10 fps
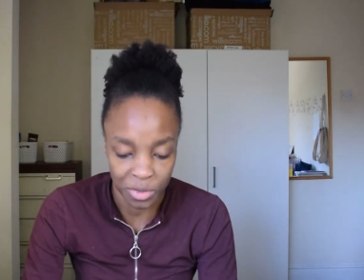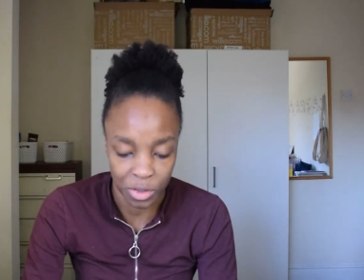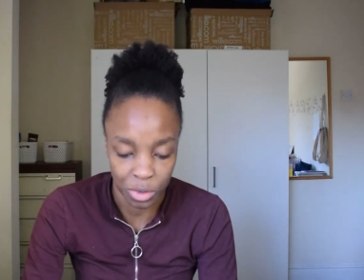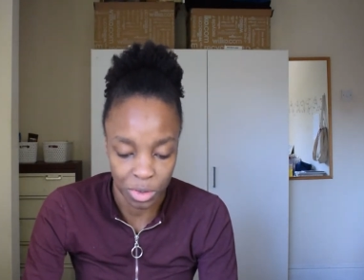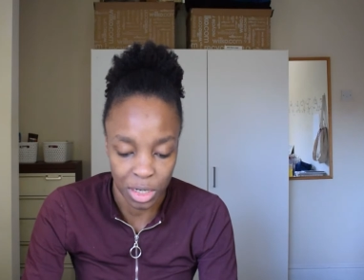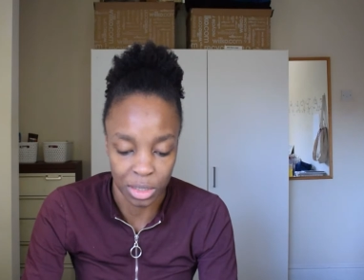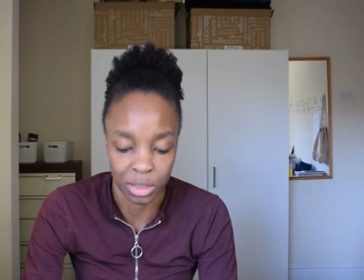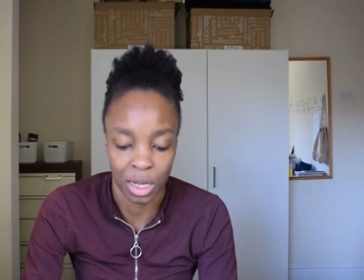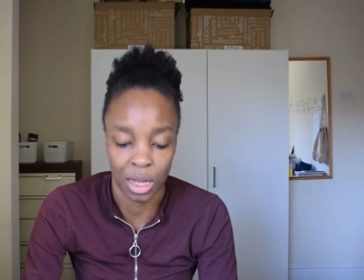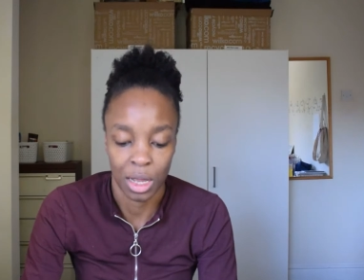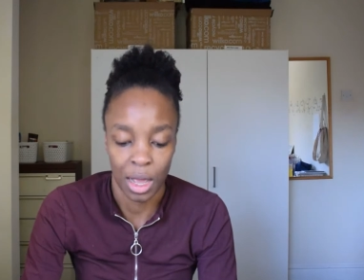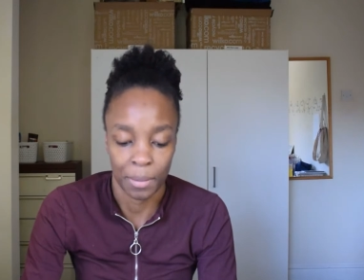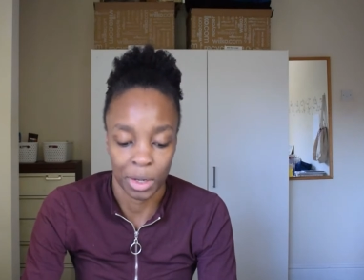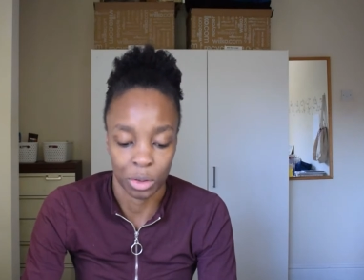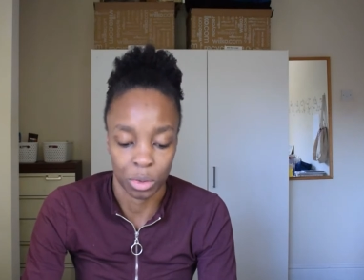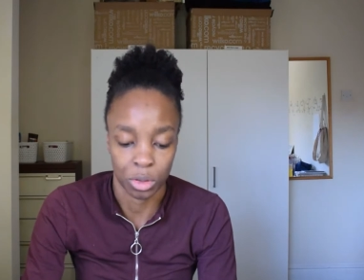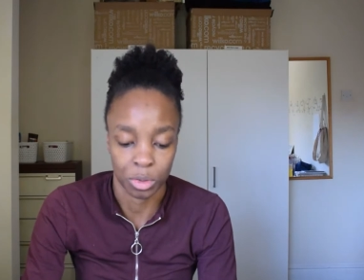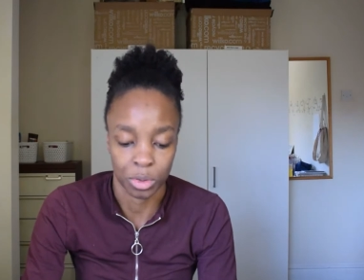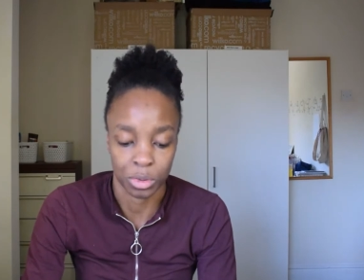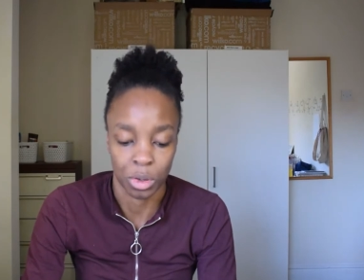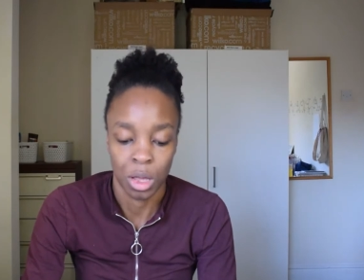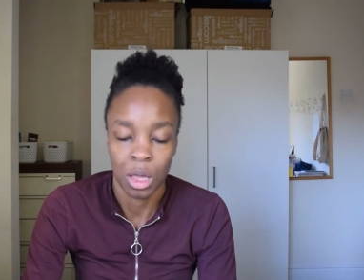for 2 days at my local hospital.